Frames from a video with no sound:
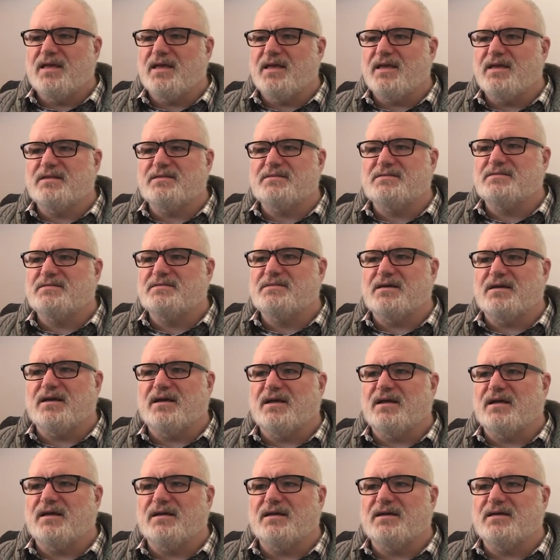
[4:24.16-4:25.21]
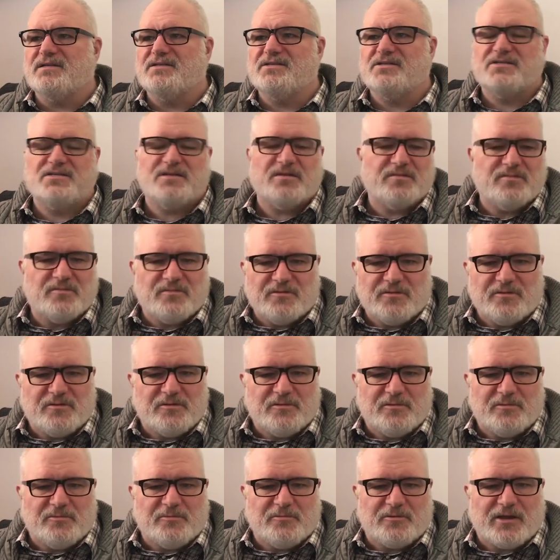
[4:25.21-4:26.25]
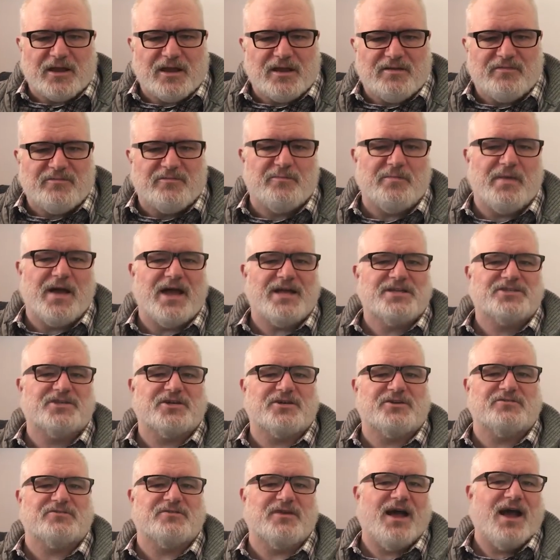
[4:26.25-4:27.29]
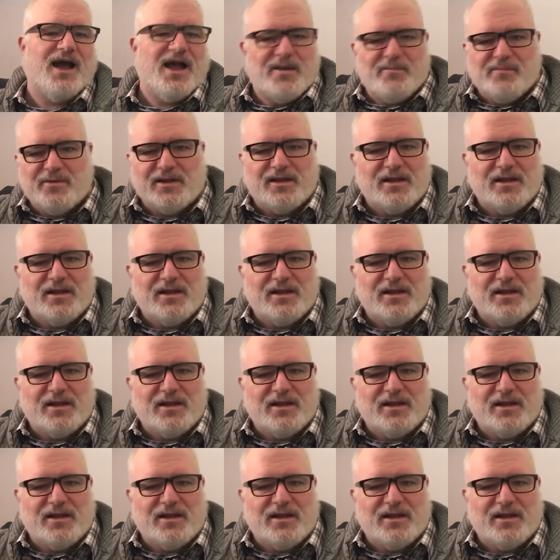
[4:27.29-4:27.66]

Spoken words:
it's just a kind of magical time.